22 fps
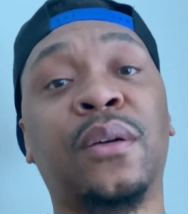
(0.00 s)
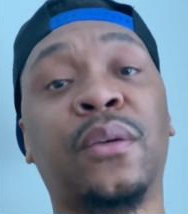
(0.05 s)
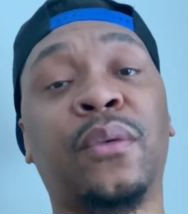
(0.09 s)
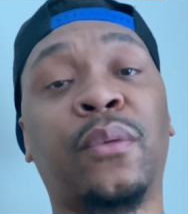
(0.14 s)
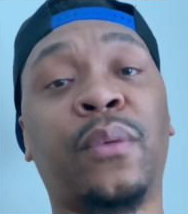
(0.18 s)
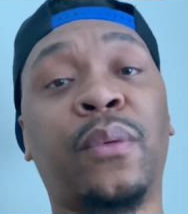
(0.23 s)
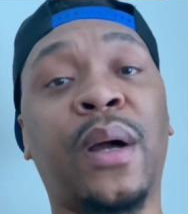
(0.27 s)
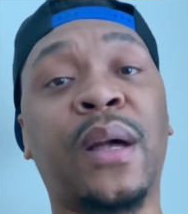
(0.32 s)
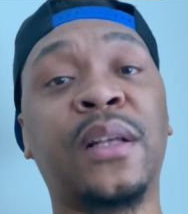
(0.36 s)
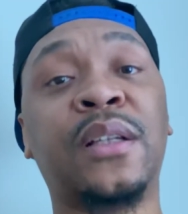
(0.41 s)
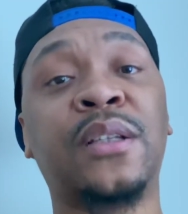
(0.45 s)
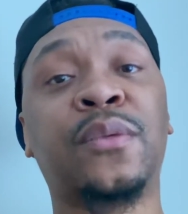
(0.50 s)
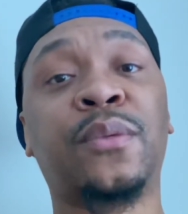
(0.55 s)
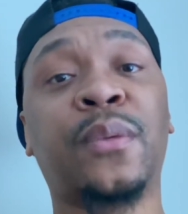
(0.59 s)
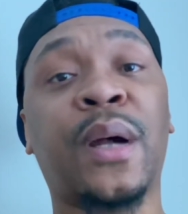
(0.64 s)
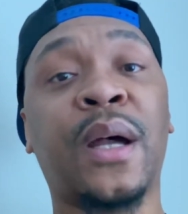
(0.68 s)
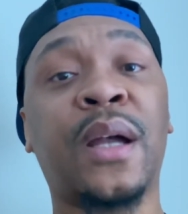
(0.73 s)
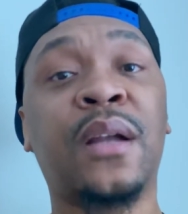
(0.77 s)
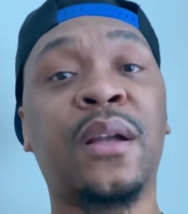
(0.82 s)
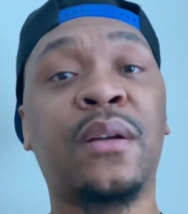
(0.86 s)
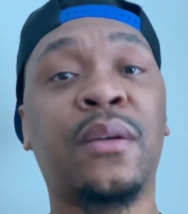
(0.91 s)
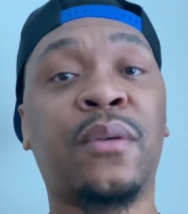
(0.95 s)
Right is
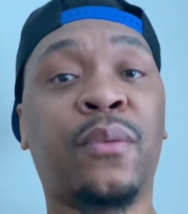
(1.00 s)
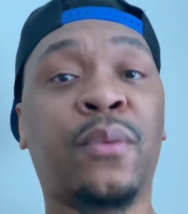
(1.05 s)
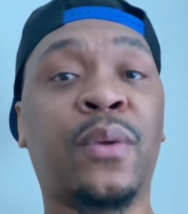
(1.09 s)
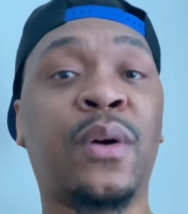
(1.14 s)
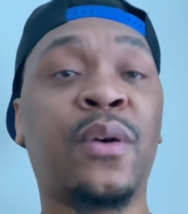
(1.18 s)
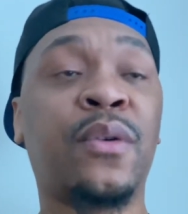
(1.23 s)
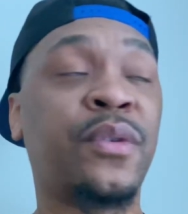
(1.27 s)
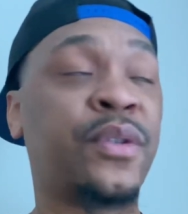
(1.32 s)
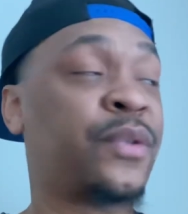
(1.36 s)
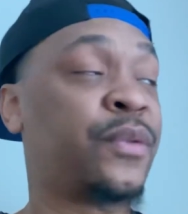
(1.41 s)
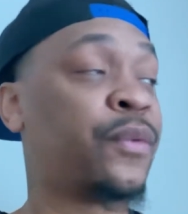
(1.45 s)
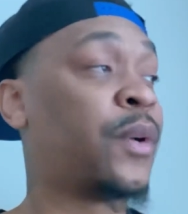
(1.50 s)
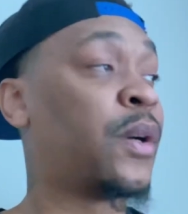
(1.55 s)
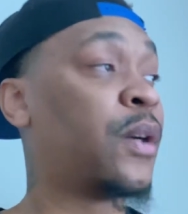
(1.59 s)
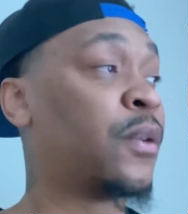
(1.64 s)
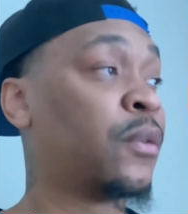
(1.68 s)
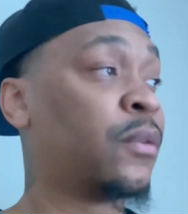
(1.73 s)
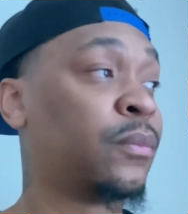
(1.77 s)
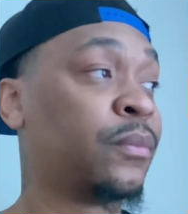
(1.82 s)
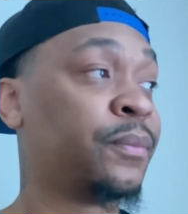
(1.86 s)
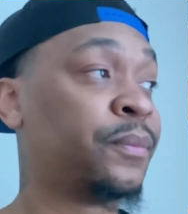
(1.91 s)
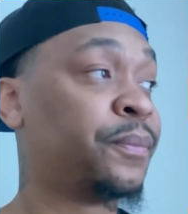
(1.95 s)
right, wrong is wrong.